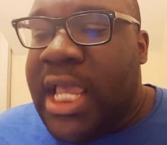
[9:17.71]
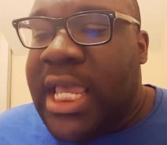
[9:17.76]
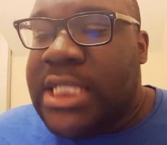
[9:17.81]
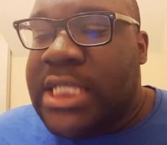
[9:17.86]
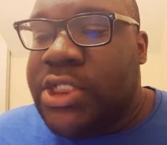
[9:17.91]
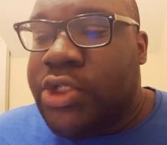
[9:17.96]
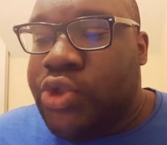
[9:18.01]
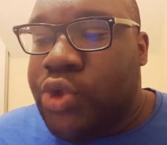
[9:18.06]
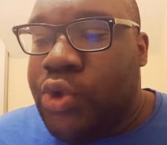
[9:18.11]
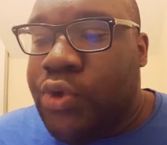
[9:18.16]

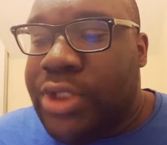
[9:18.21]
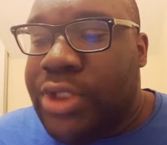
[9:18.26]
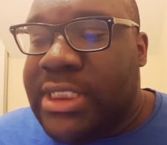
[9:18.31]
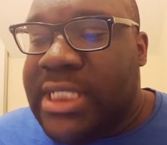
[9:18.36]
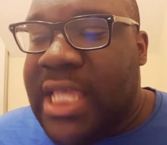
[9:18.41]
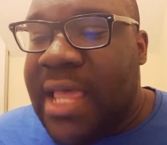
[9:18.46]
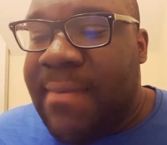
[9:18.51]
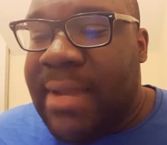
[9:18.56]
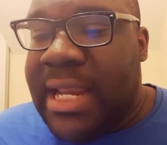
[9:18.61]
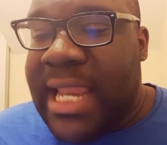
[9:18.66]
because the truth is
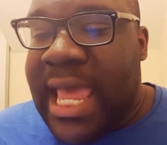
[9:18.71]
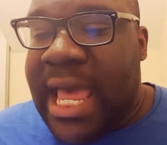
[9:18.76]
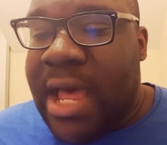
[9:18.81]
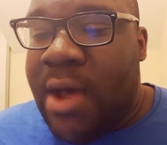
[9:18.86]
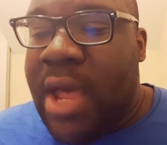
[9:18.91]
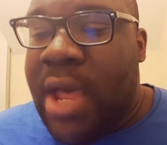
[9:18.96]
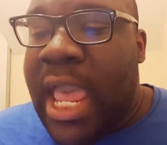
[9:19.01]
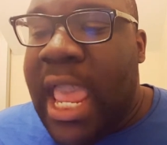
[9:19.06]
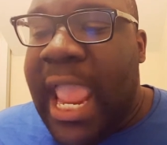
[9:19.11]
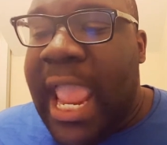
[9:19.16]
coming
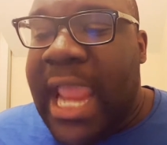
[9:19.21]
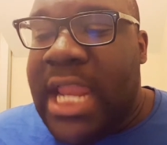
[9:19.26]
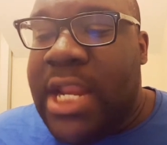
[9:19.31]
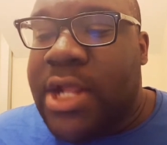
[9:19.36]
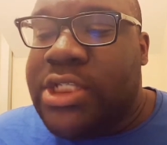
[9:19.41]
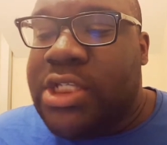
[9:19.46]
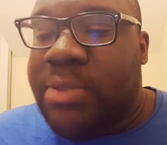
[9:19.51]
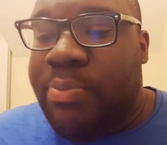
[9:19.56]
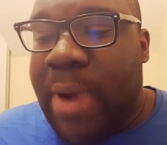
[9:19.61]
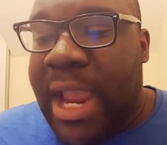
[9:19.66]
out and
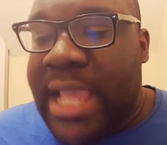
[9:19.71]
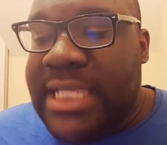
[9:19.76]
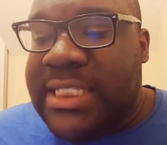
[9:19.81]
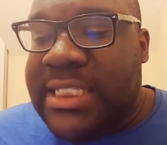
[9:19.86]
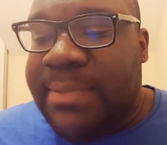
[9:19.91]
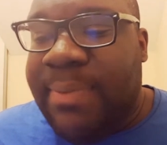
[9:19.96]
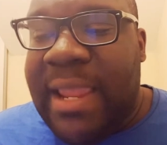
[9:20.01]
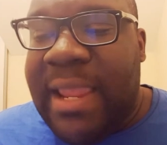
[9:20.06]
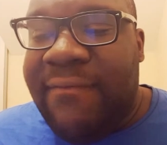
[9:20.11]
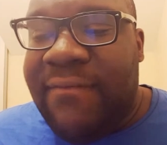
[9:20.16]
there's a price
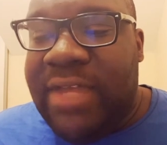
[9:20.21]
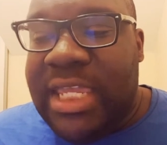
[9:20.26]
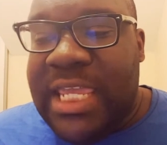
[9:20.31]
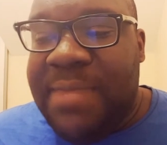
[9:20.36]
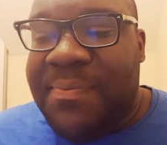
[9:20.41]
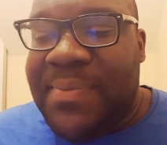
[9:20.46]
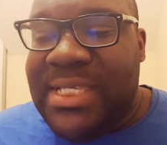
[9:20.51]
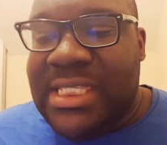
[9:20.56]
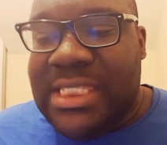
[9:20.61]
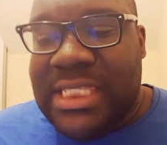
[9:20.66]
to pay for
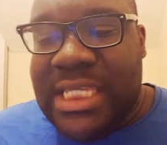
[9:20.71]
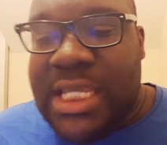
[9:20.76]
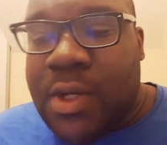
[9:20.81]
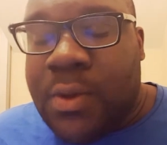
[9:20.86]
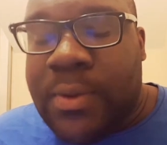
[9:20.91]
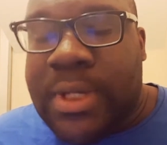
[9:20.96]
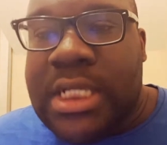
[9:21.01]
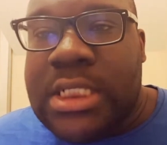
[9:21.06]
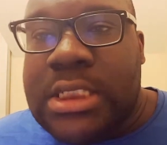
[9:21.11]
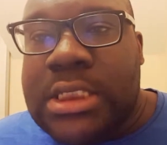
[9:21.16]
keeping
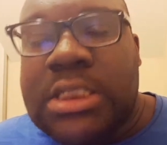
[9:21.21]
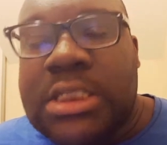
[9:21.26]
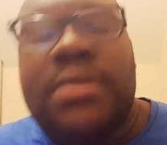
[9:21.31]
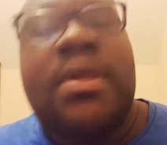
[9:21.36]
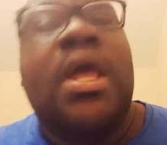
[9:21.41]
secrets.